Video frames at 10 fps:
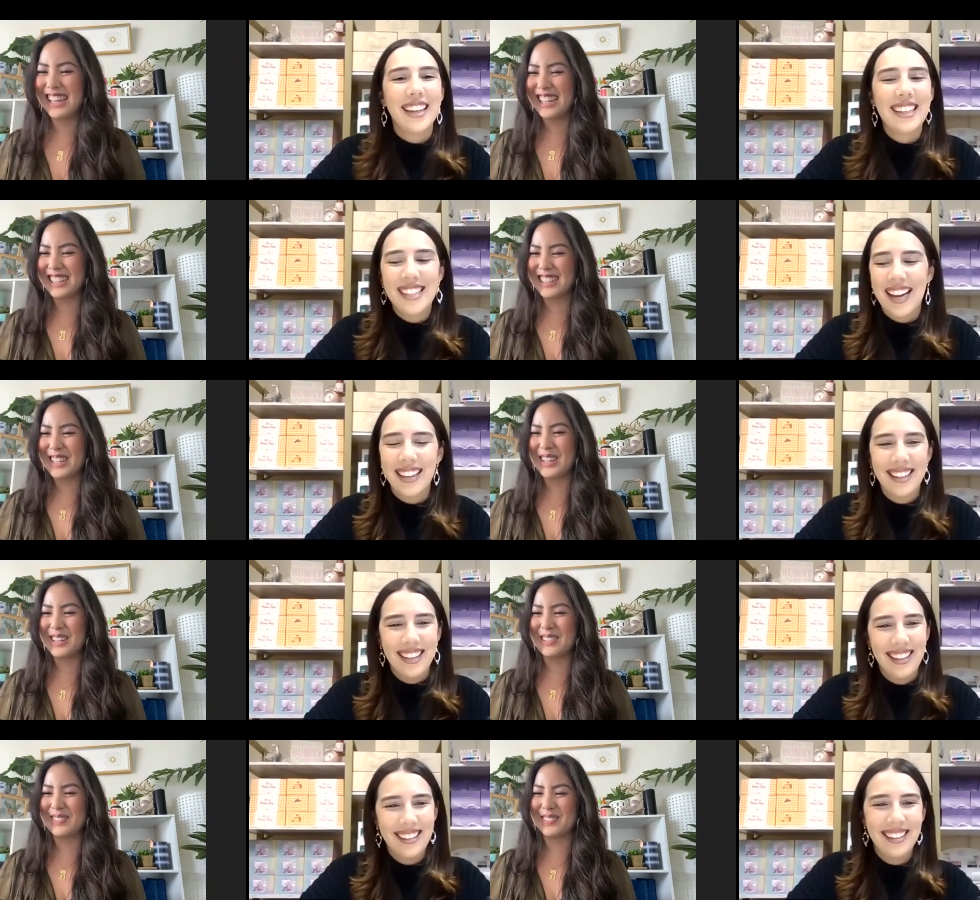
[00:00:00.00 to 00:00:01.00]
Speaker 1: exactly
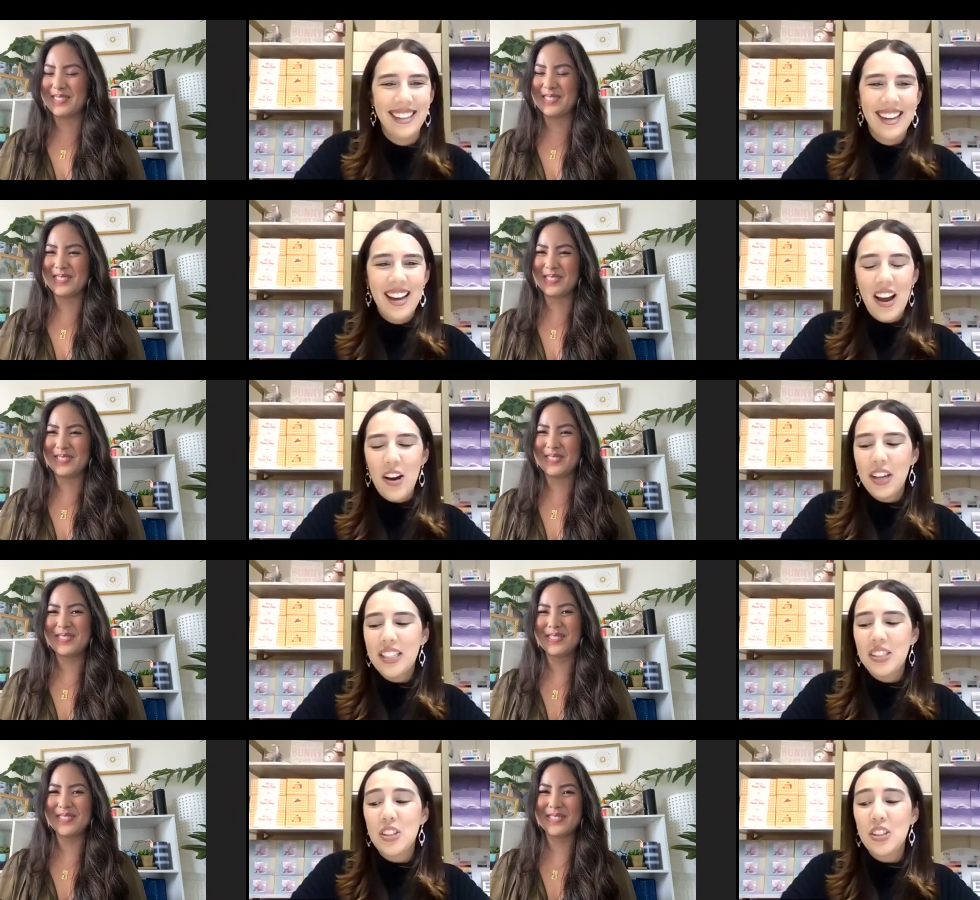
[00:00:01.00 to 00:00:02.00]
okay
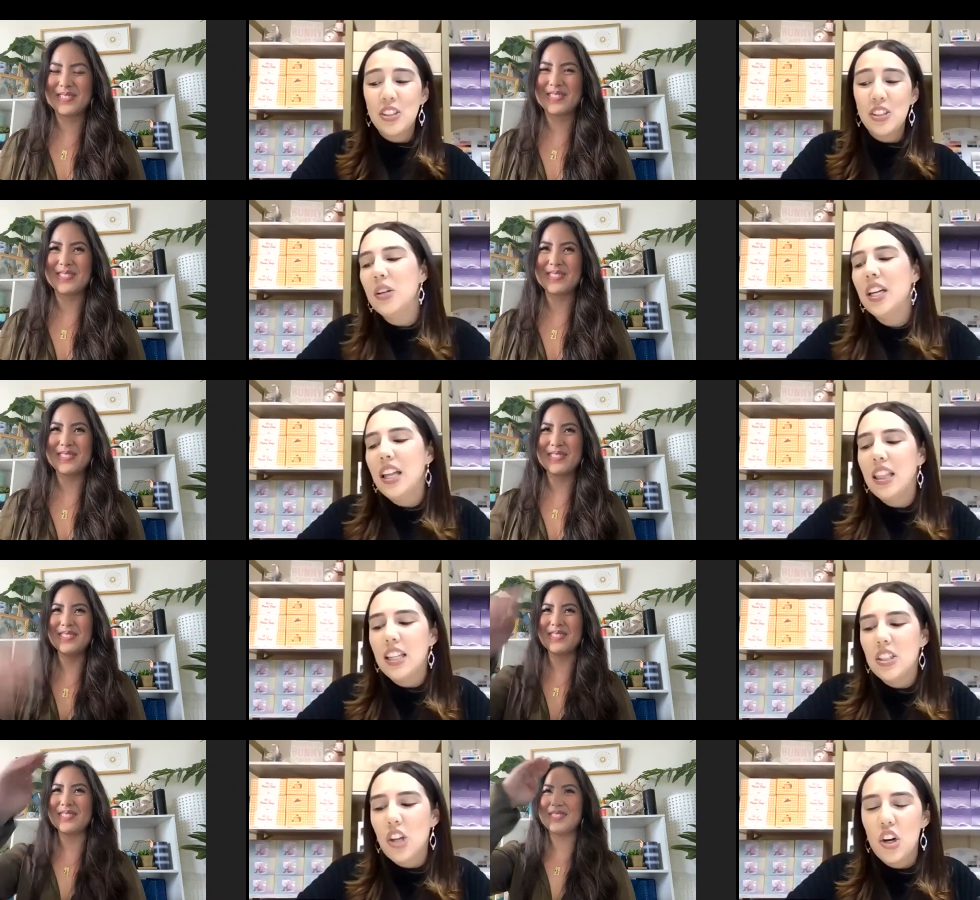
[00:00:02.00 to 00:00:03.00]
so
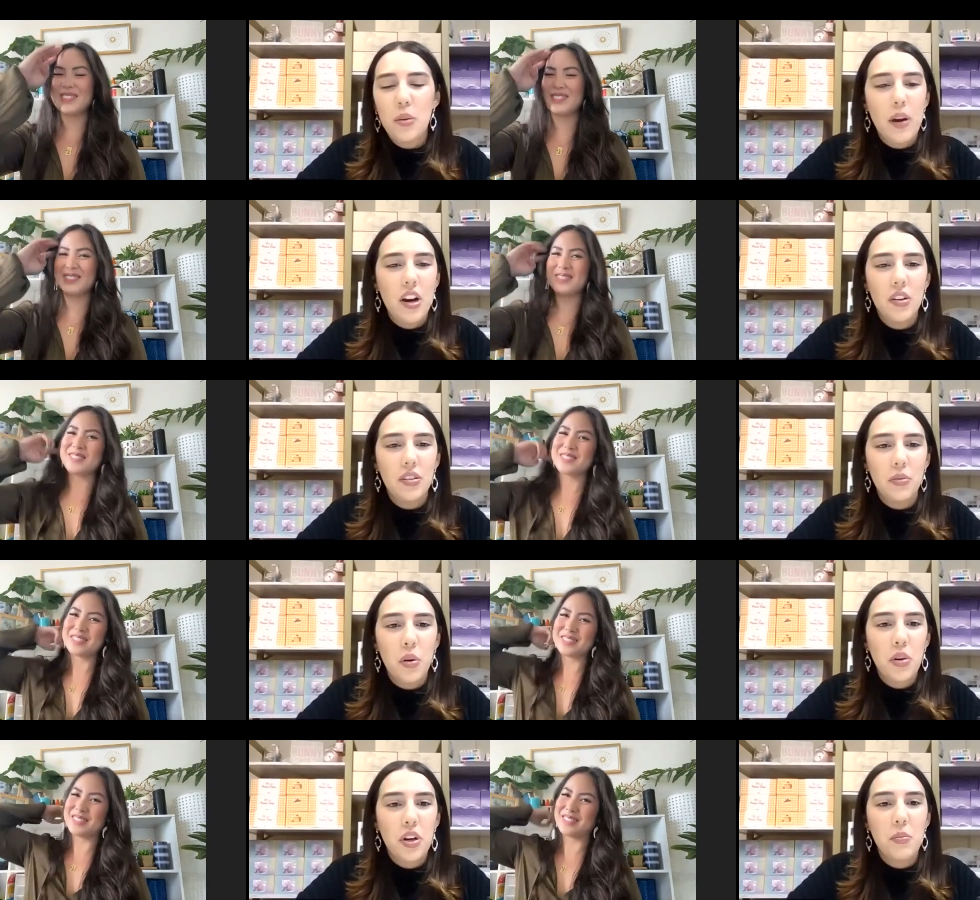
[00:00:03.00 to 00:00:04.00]
let's talk about
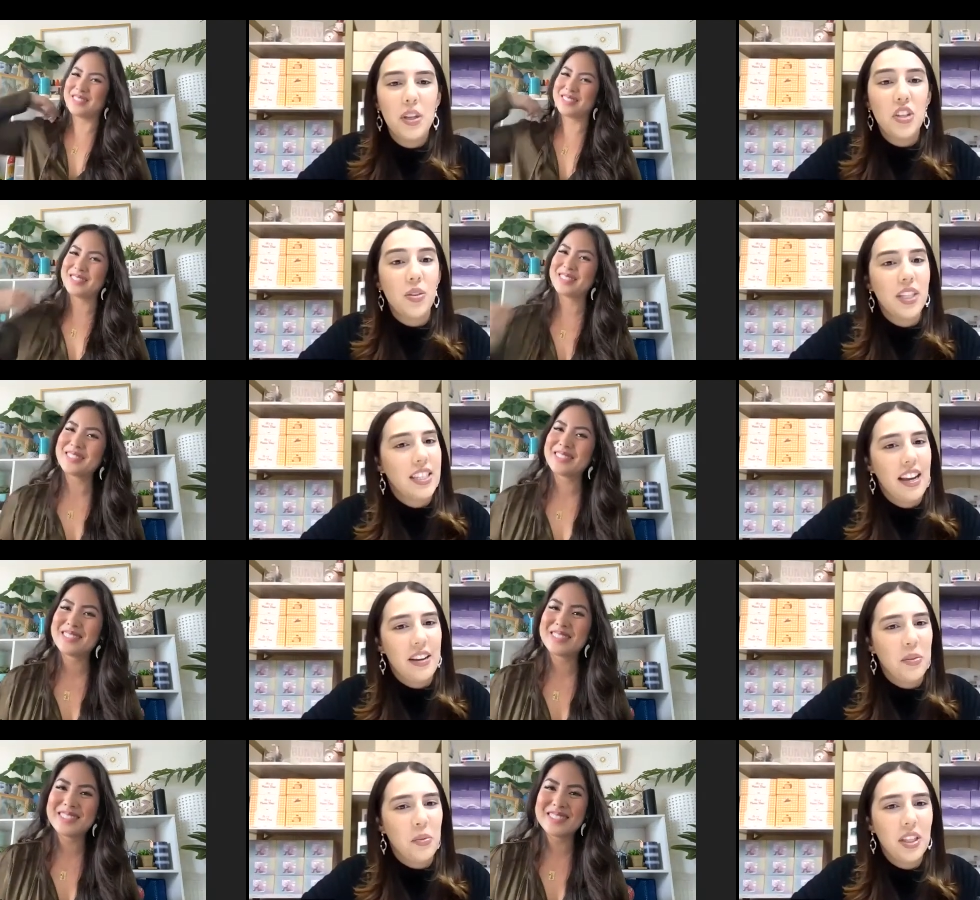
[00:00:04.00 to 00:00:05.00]
what we're going to be doing
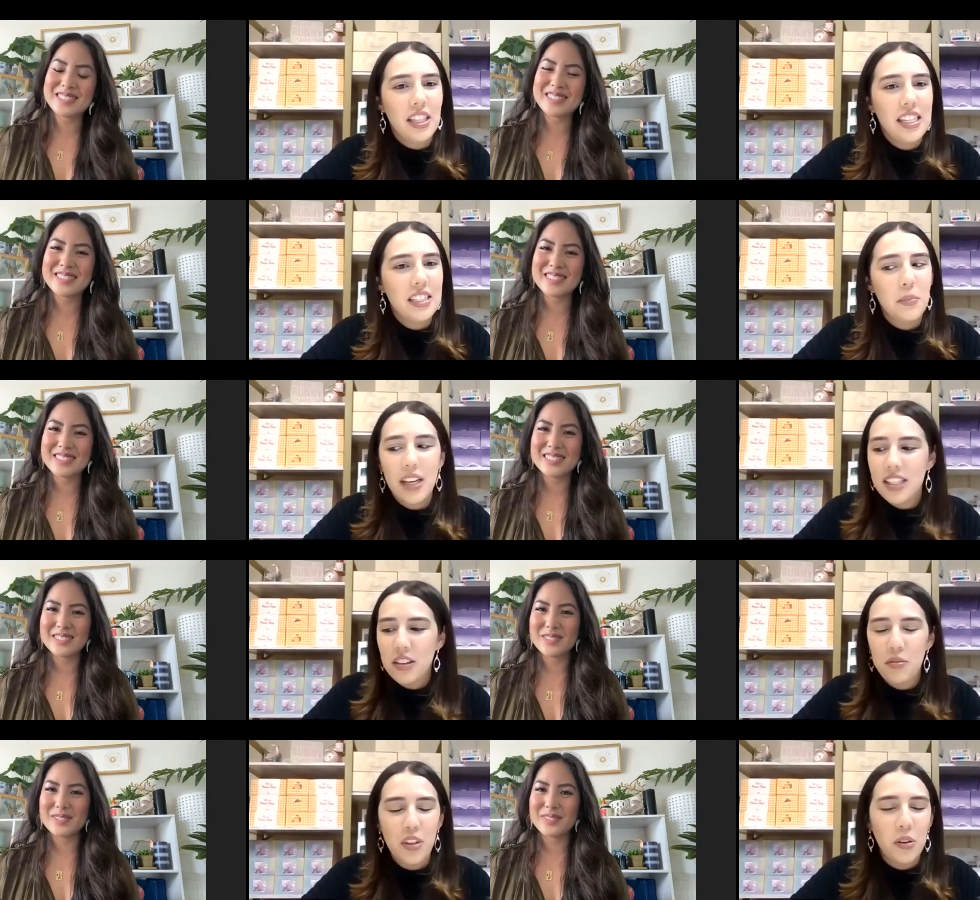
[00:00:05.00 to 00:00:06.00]
today with these
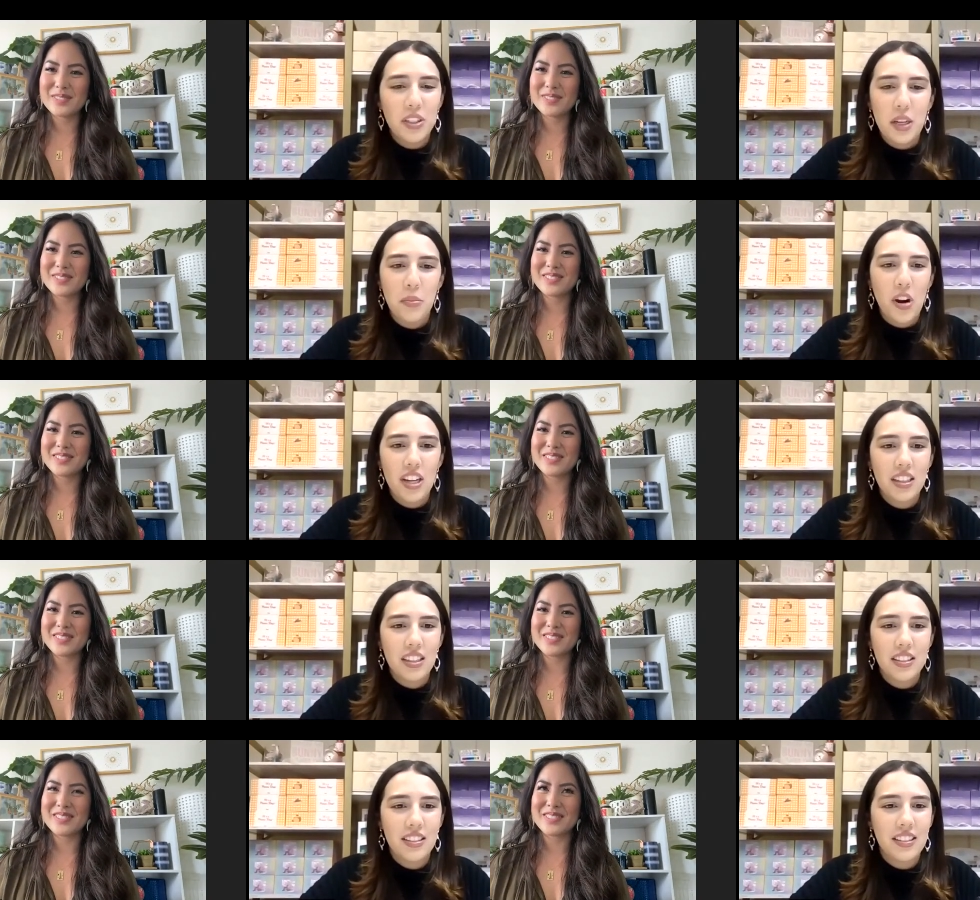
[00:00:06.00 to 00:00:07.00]
amazing fiote
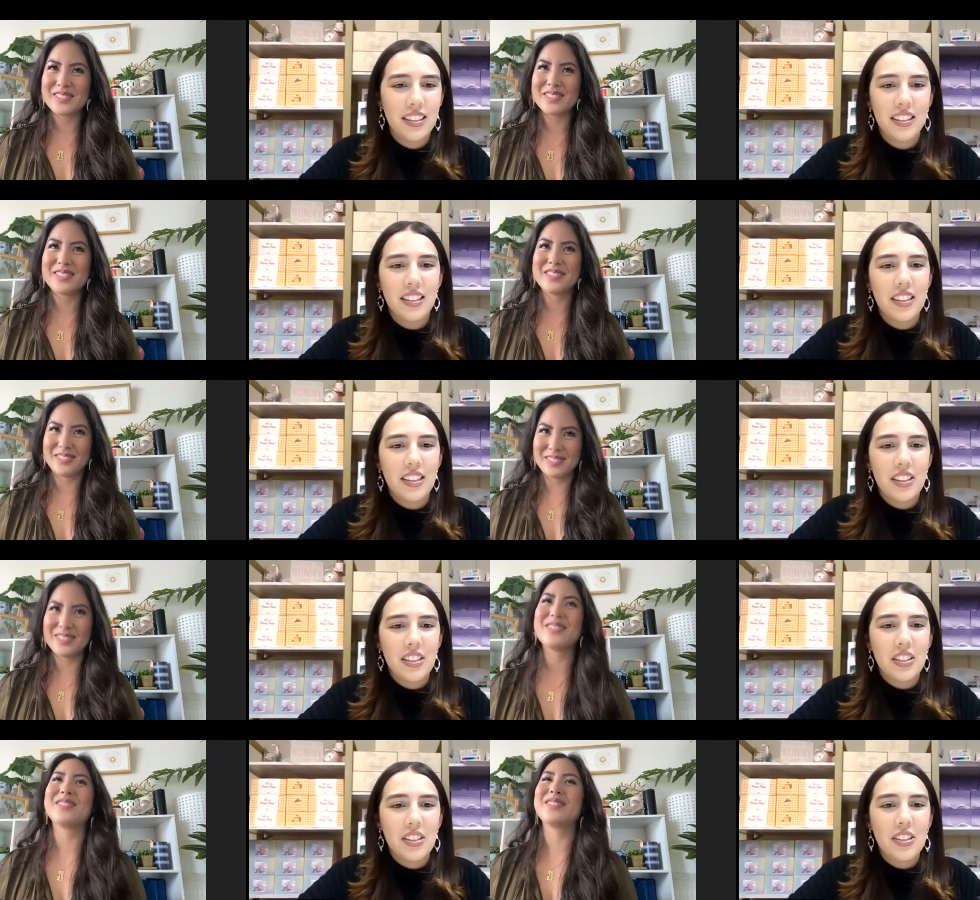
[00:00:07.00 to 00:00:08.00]
products
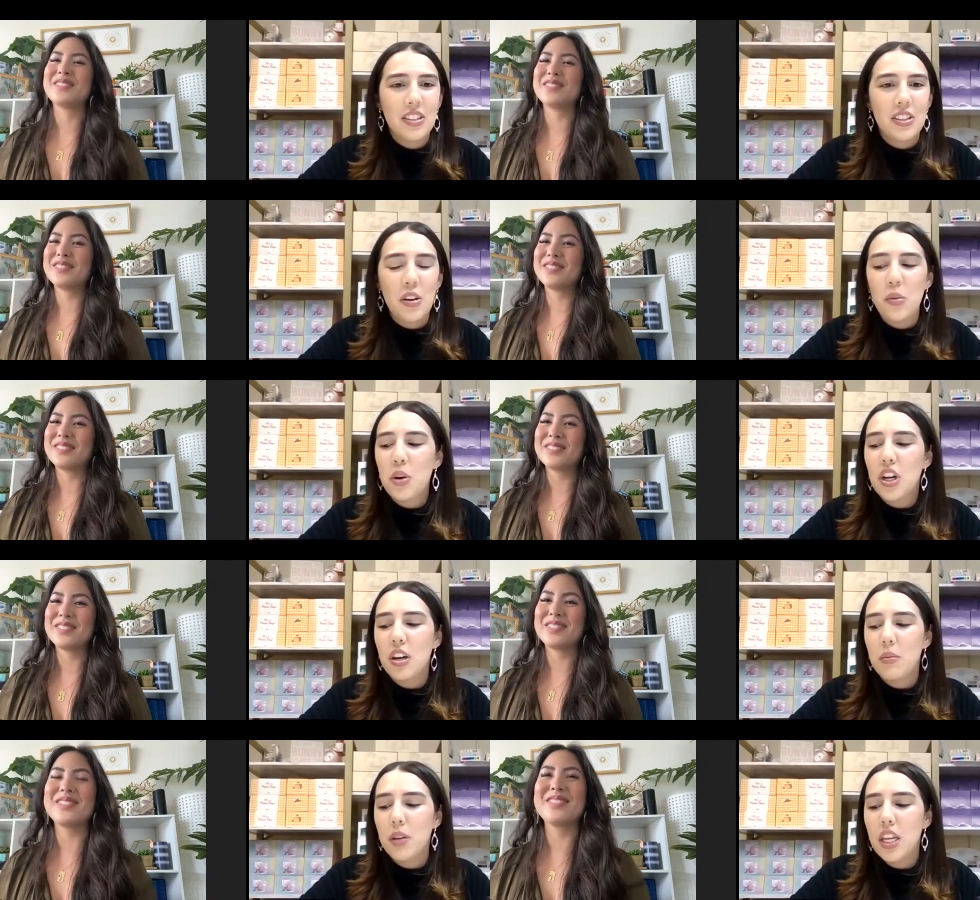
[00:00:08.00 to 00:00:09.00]
so we're going
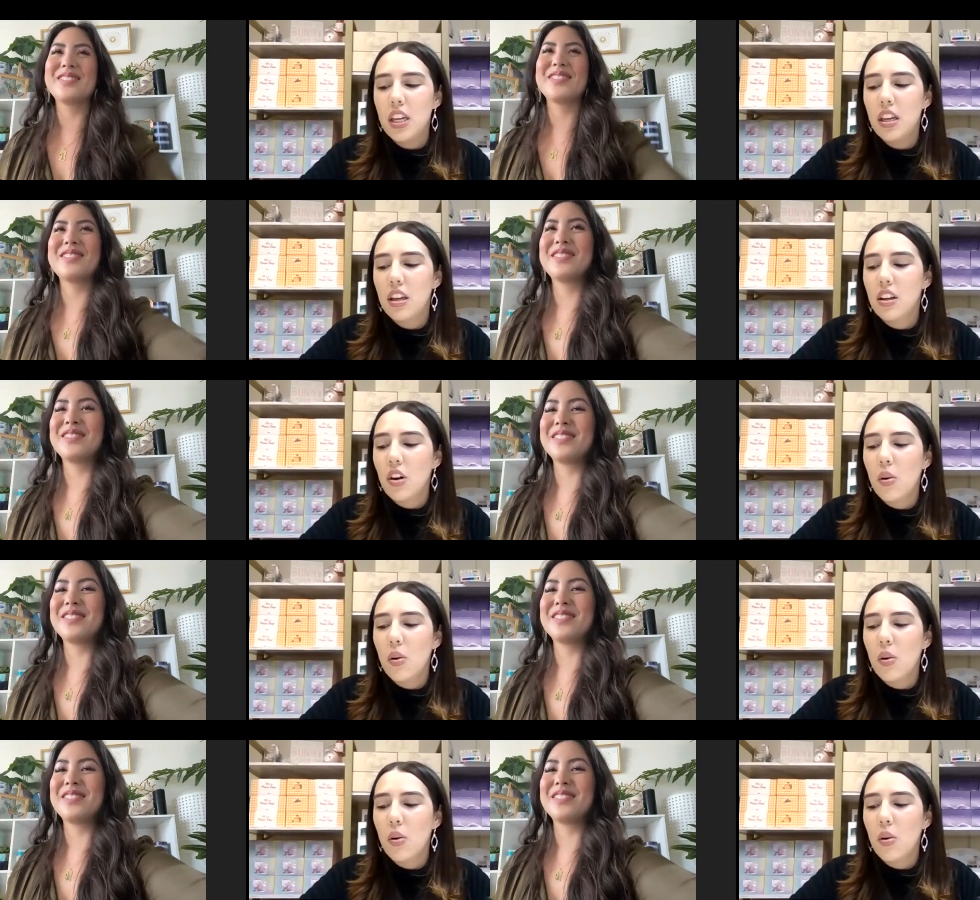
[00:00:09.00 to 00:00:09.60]
to be